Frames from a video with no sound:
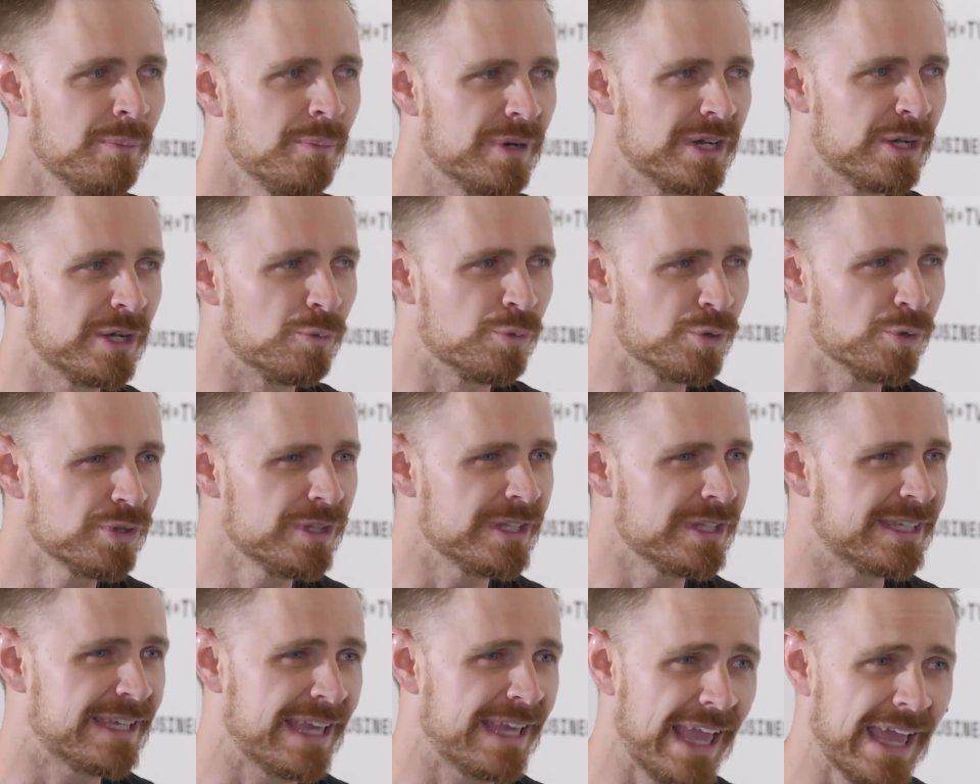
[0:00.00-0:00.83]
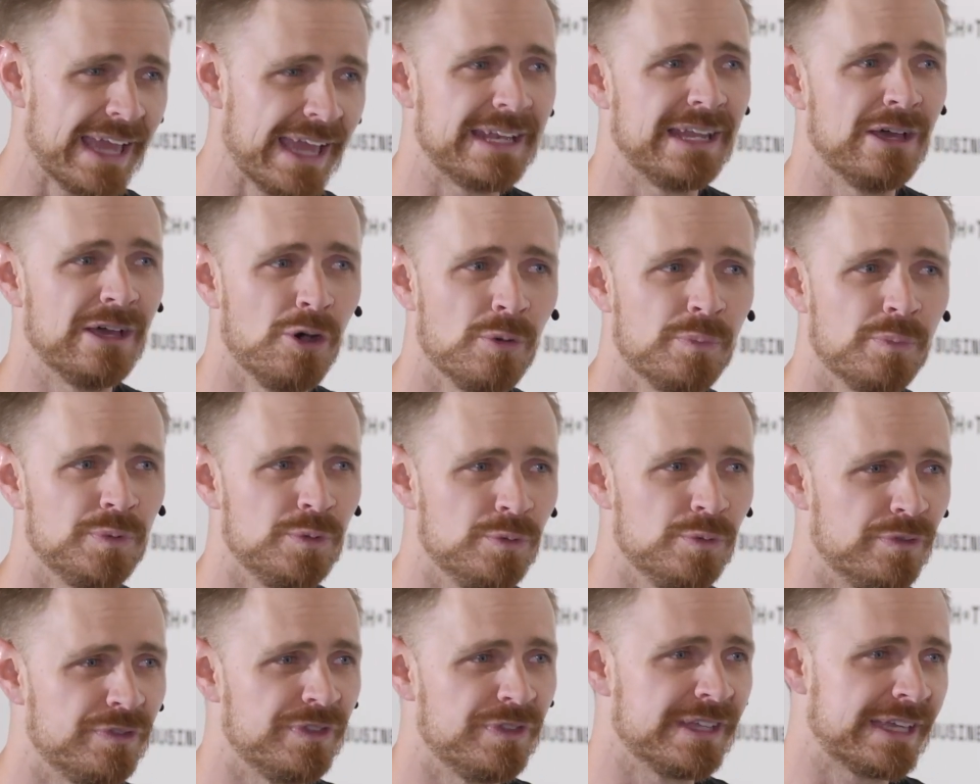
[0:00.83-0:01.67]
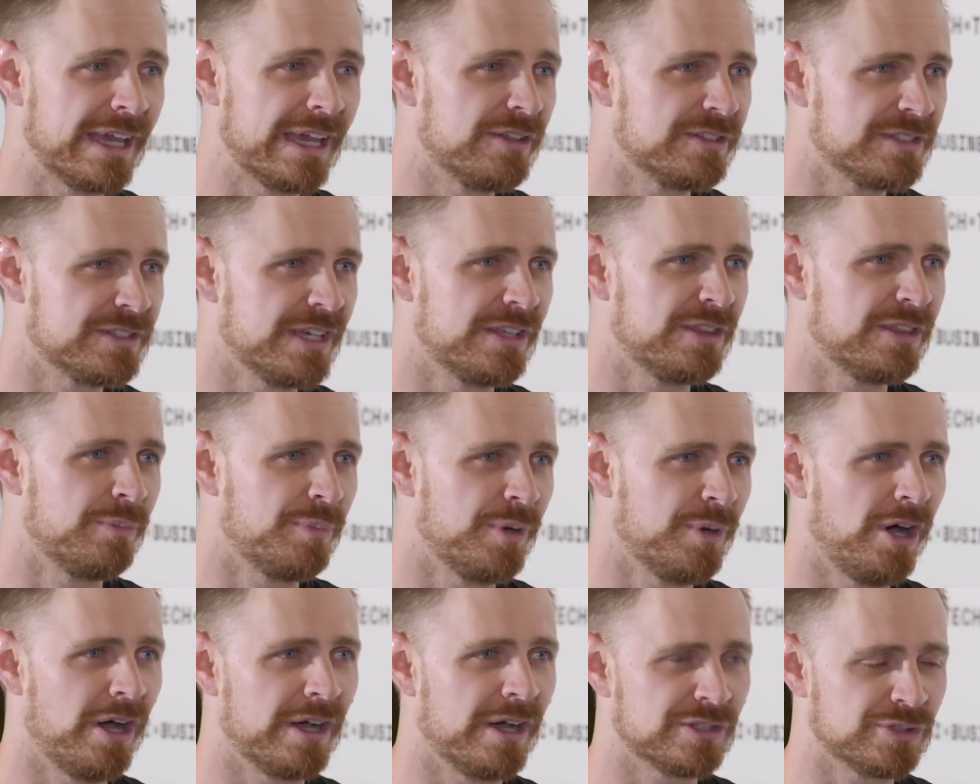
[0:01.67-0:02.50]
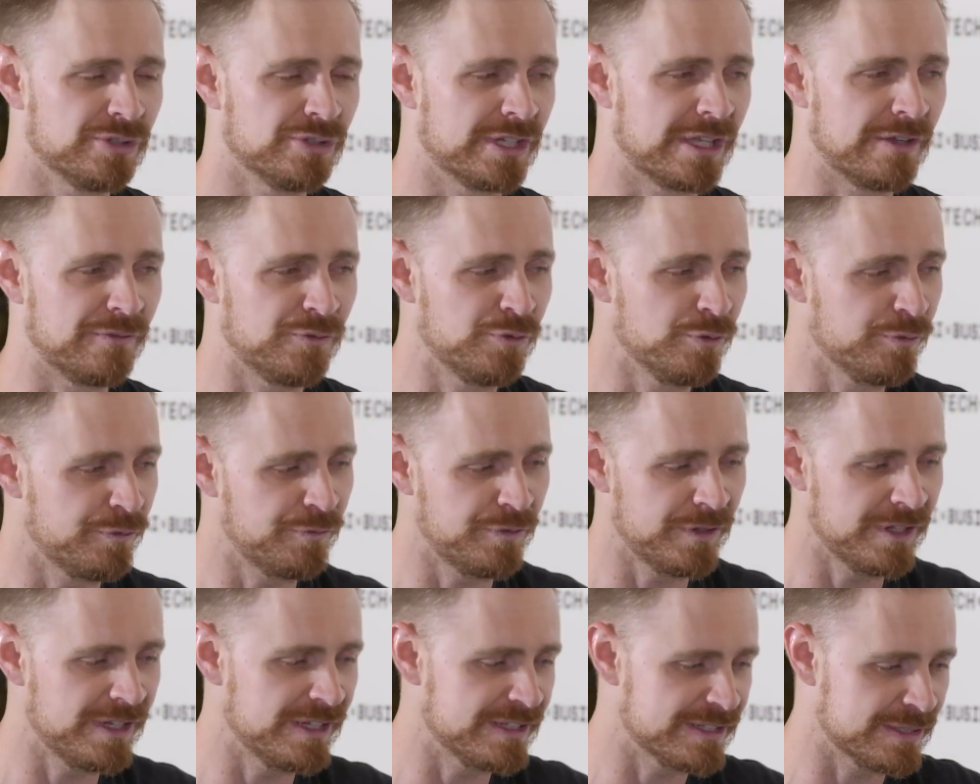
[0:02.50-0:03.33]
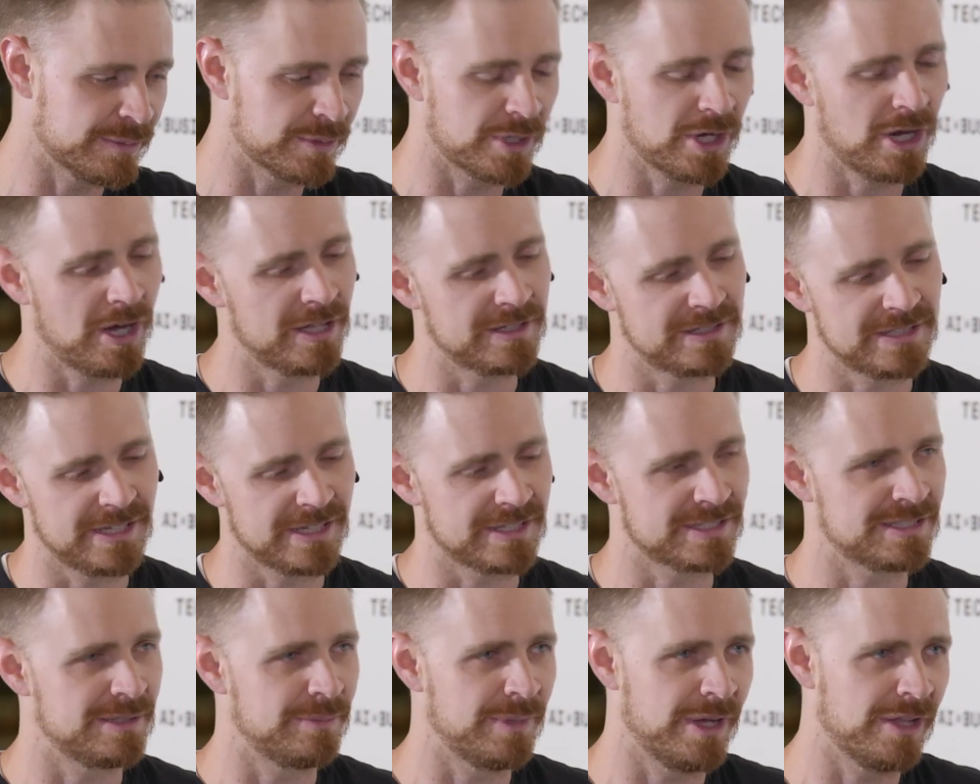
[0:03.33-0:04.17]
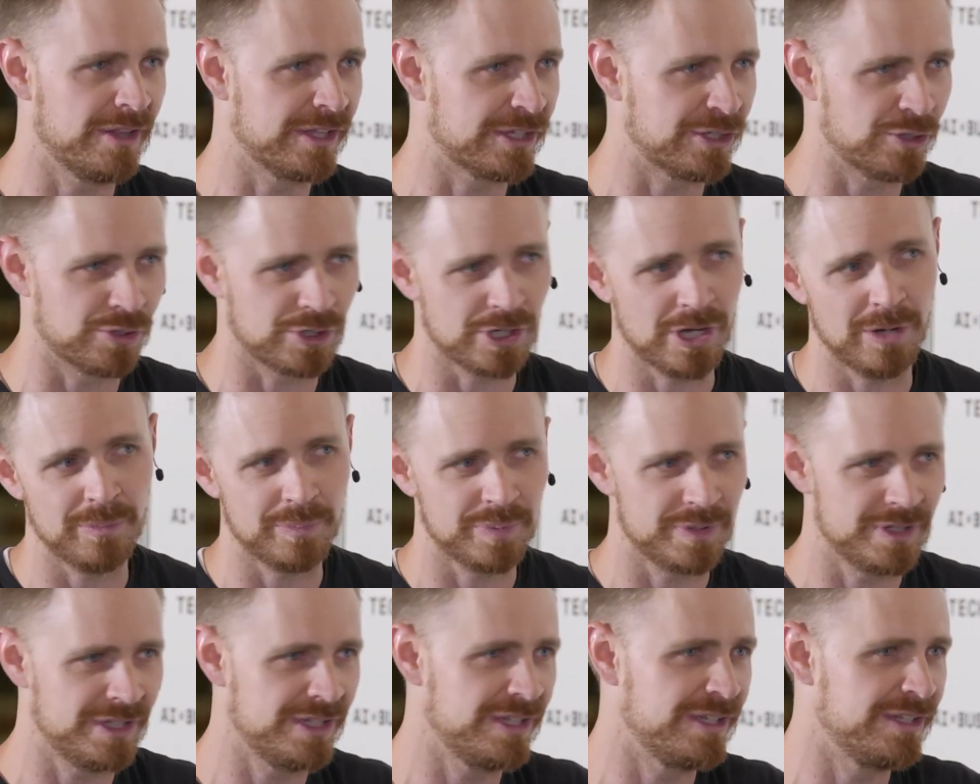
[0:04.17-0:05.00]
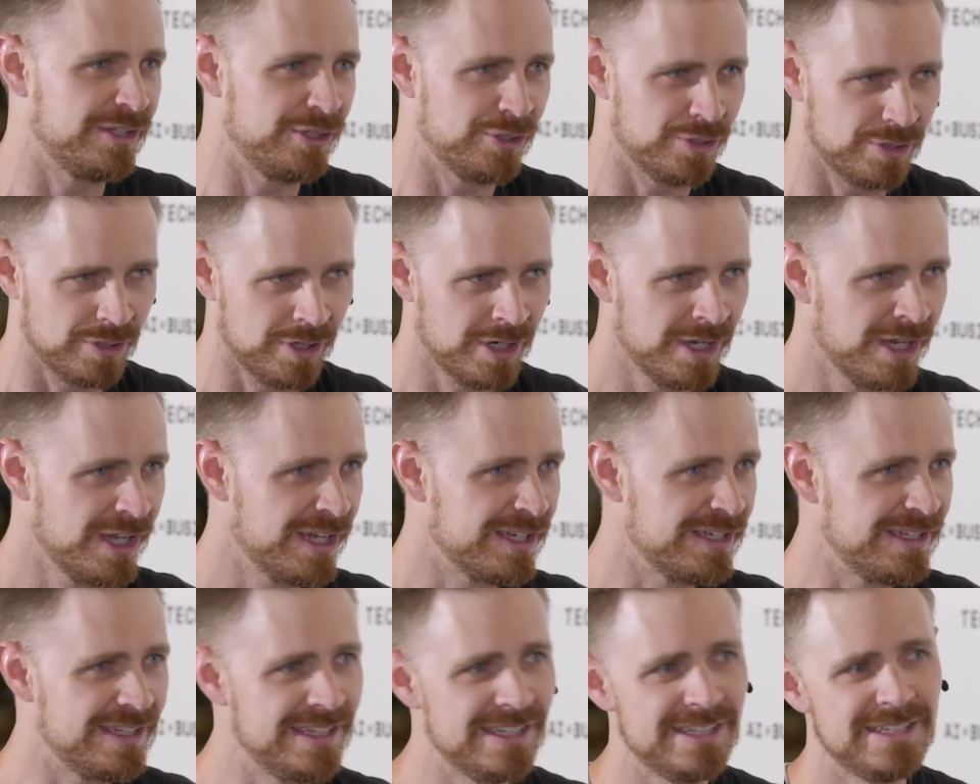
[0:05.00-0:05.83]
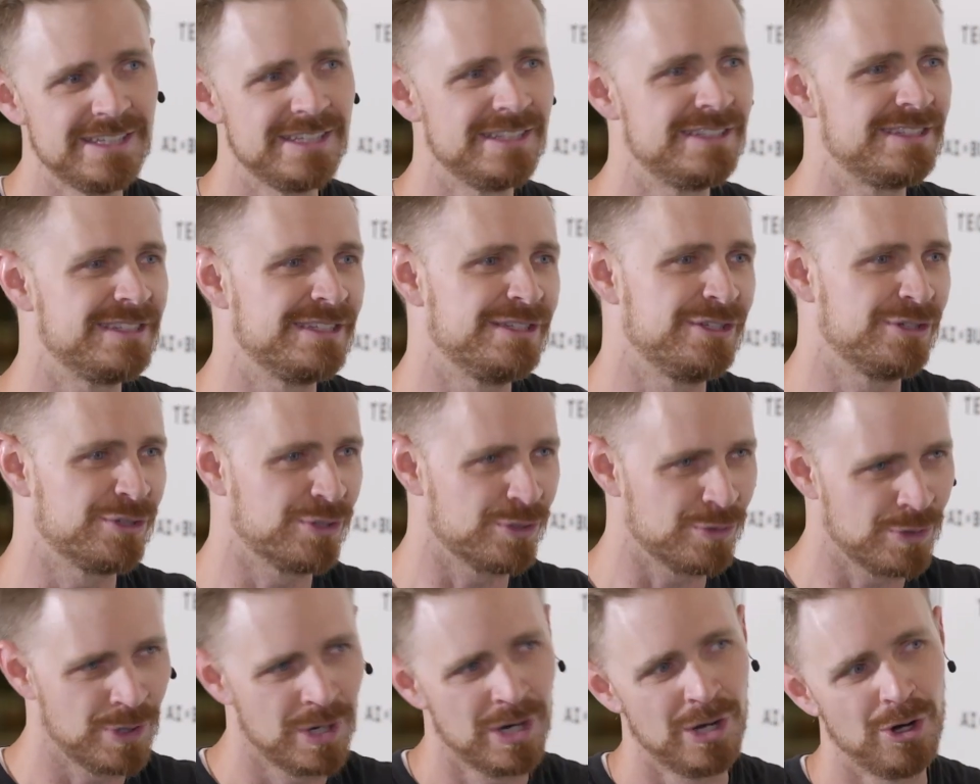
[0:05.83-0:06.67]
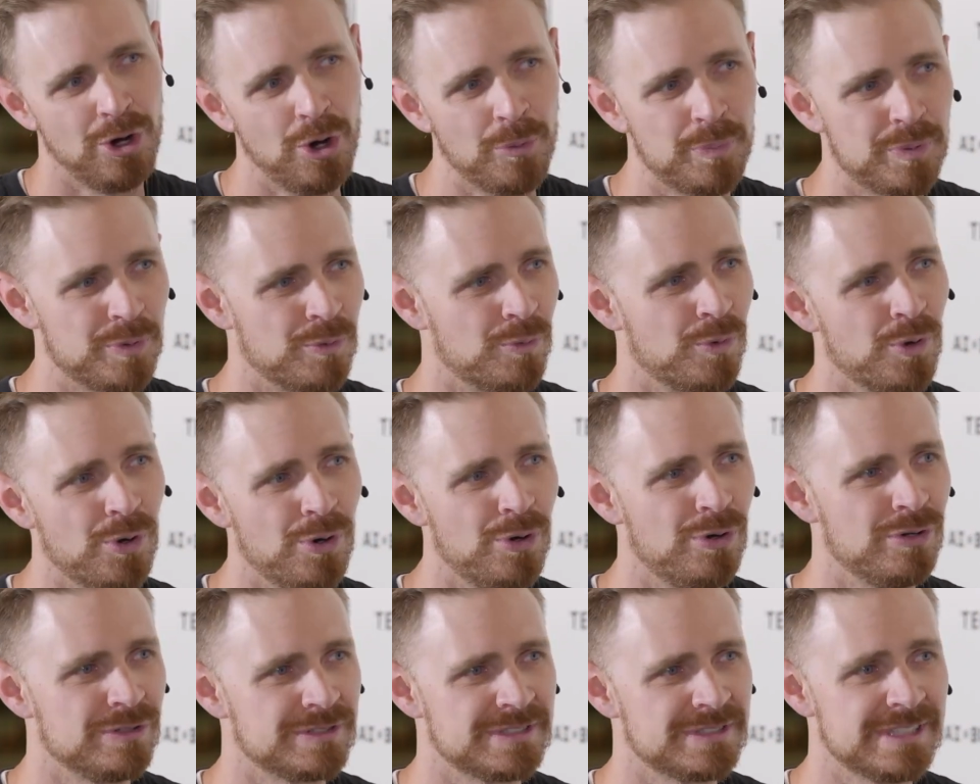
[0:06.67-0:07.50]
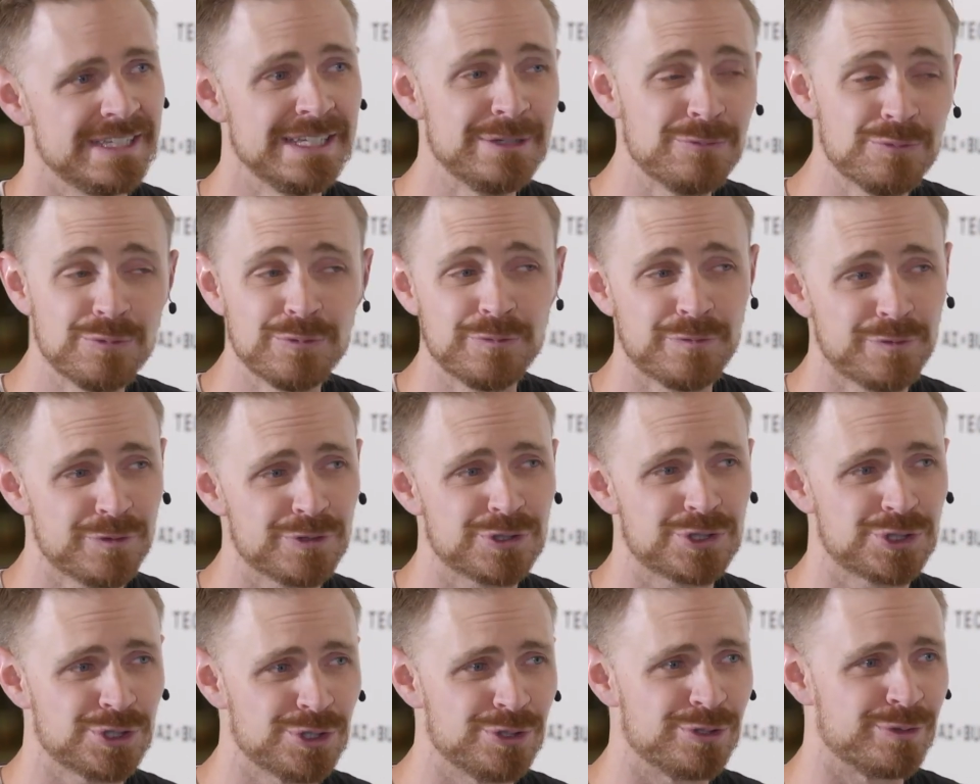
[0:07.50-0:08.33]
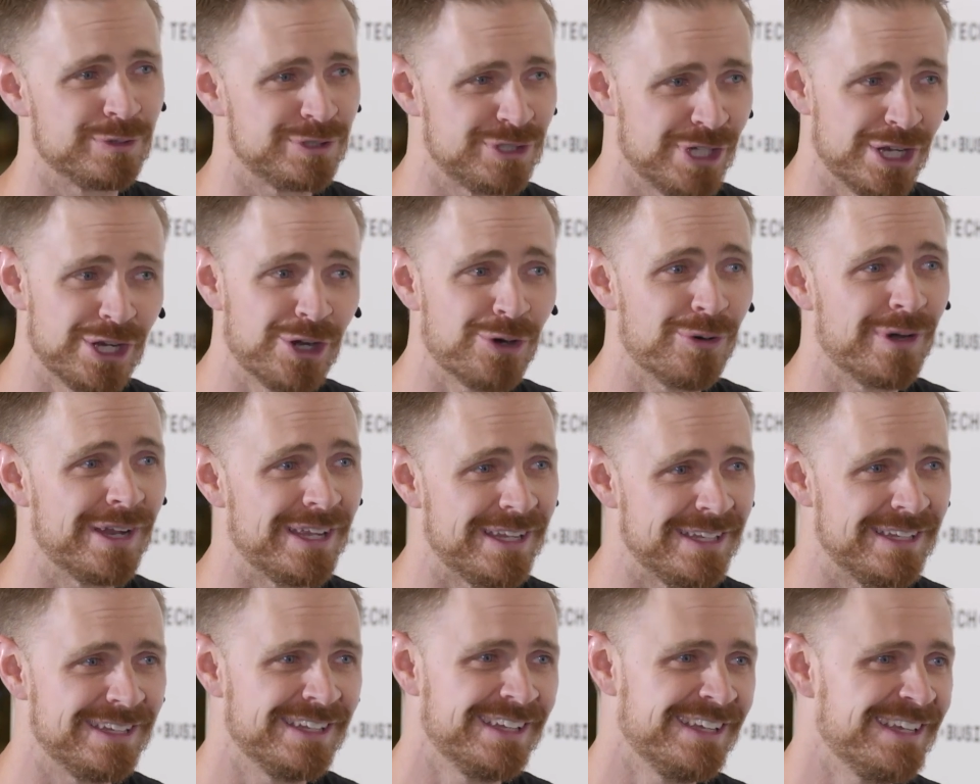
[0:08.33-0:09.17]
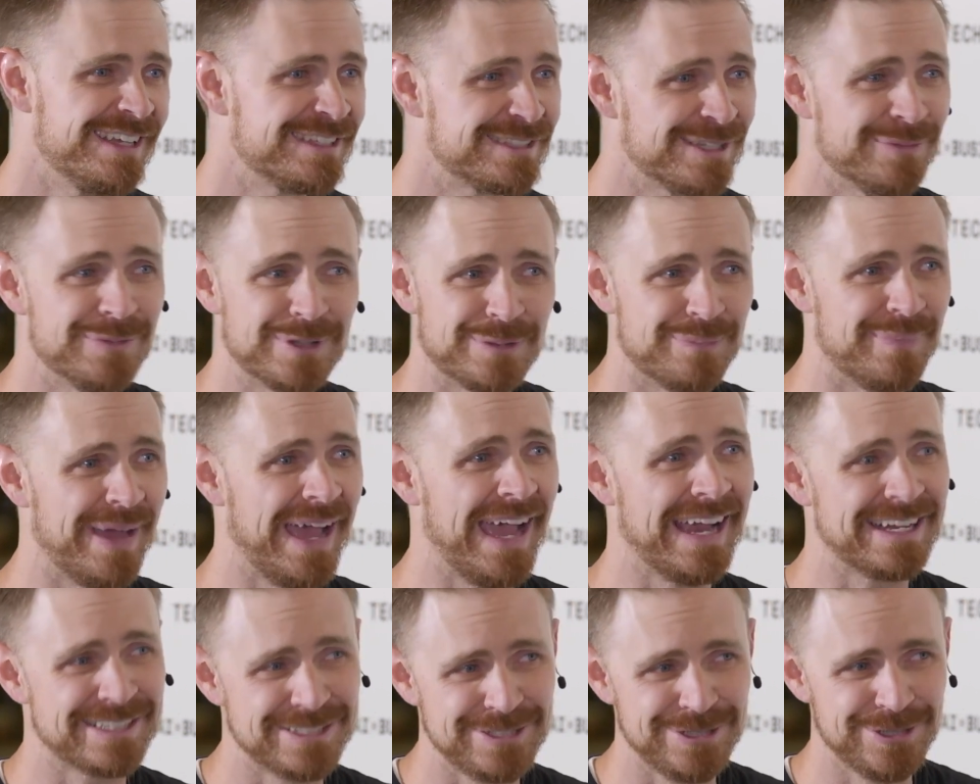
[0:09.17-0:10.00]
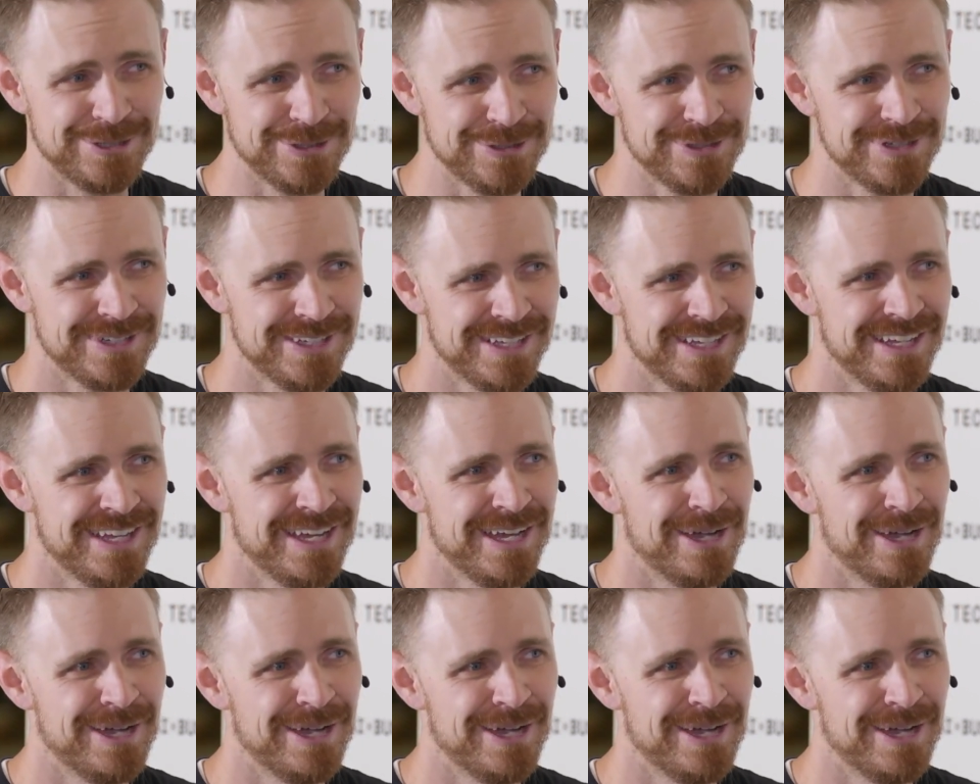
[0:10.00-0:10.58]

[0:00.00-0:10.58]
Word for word: But it really can help you think outside the box. So like if you feed it some context about like your company and your needs and your open roles, it will for sure generate something back to you.